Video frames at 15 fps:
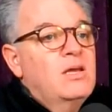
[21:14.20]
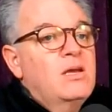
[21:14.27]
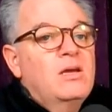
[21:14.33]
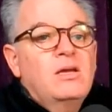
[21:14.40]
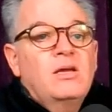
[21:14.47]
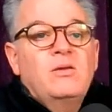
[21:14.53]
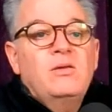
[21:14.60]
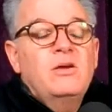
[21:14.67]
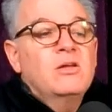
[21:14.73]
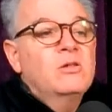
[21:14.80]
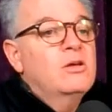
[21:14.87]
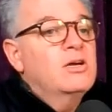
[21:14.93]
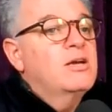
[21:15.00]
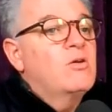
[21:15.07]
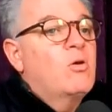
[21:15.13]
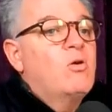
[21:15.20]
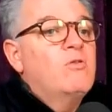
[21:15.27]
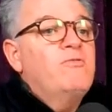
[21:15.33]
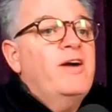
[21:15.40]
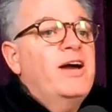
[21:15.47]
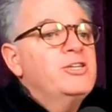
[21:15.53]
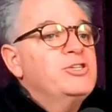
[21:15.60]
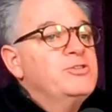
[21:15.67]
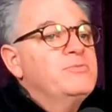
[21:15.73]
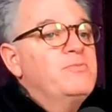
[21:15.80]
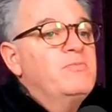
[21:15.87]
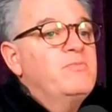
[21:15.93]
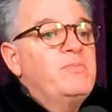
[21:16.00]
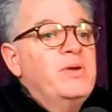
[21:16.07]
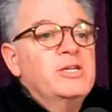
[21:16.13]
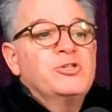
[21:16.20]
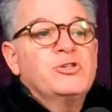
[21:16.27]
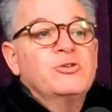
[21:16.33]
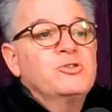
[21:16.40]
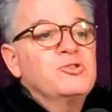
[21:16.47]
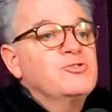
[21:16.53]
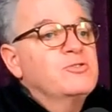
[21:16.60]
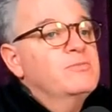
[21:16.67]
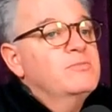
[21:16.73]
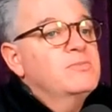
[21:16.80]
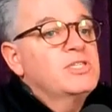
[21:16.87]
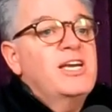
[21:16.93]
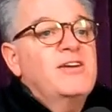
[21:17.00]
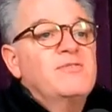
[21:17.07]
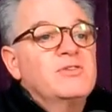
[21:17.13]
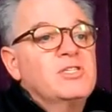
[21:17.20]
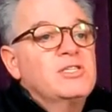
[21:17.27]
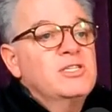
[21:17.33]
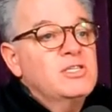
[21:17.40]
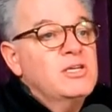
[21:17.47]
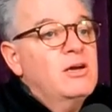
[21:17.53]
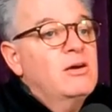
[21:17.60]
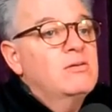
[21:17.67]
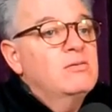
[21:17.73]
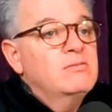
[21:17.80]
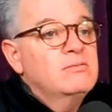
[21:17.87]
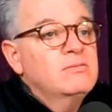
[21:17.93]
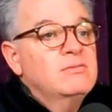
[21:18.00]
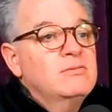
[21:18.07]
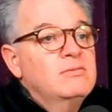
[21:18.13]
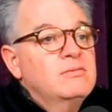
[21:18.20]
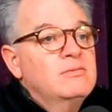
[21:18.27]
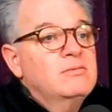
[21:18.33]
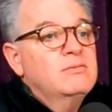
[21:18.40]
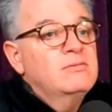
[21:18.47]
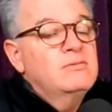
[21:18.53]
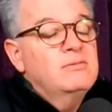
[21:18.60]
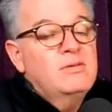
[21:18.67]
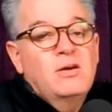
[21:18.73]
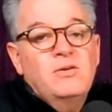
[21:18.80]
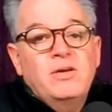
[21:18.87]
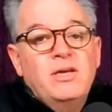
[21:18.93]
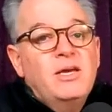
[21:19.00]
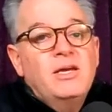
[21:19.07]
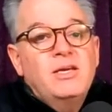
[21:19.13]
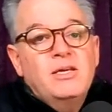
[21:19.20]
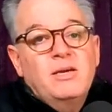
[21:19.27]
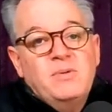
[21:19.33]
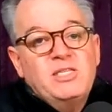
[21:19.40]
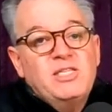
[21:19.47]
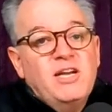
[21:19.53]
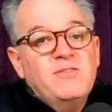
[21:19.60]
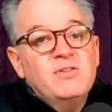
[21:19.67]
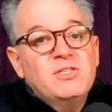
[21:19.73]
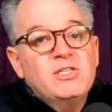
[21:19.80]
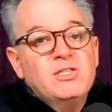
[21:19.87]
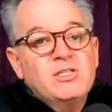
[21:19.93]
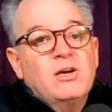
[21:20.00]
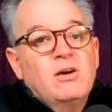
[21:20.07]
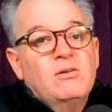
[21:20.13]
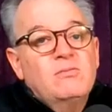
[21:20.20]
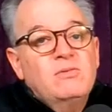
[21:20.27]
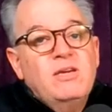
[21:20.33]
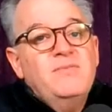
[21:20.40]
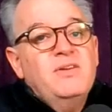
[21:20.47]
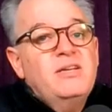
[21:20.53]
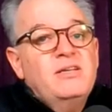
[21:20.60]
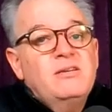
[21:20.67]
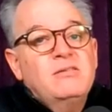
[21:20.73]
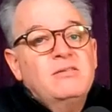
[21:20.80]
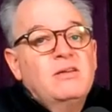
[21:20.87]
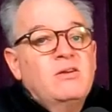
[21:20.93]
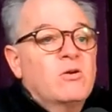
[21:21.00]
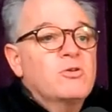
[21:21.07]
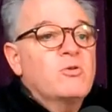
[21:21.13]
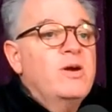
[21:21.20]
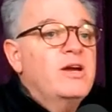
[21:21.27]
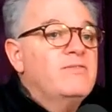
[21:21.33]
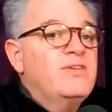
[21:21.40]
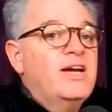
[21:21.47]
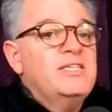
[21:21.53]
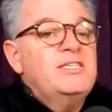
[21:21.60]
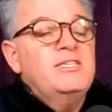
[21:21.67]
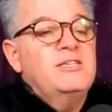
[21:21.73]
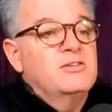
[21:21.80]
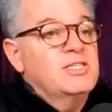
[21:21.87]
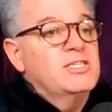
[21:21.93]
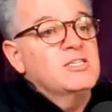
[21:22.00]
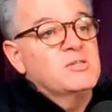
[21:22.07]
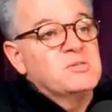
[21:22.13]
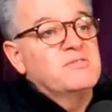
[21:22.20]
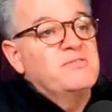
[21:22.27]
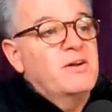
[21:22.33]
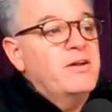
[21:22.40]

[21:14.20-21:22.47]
And you can look at old fashioned pictures from San Francisco. You know, I mean, San Francisco, even in the earthquake of 1906, was a very